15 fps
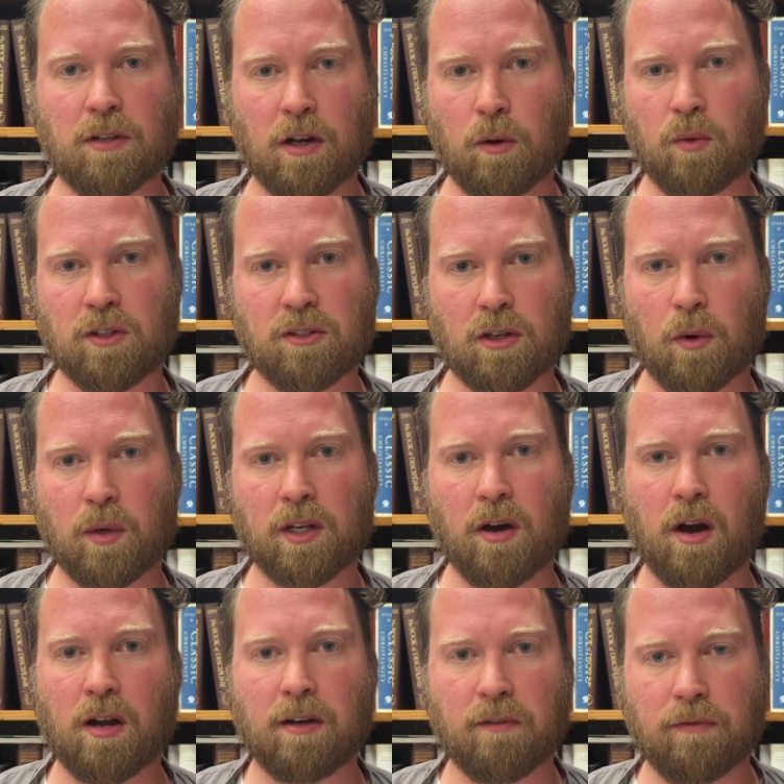to know what's going
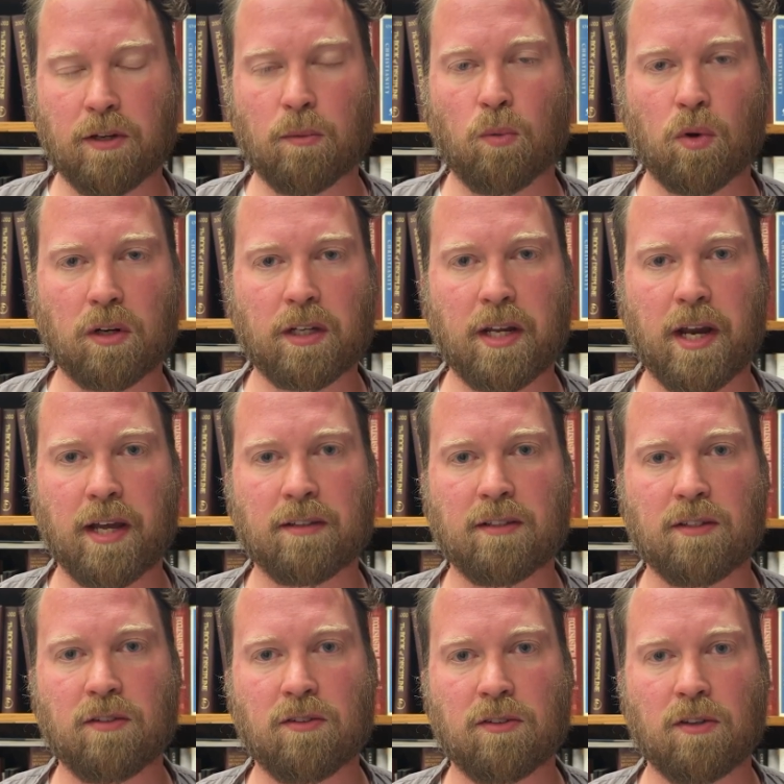on and feel more connected.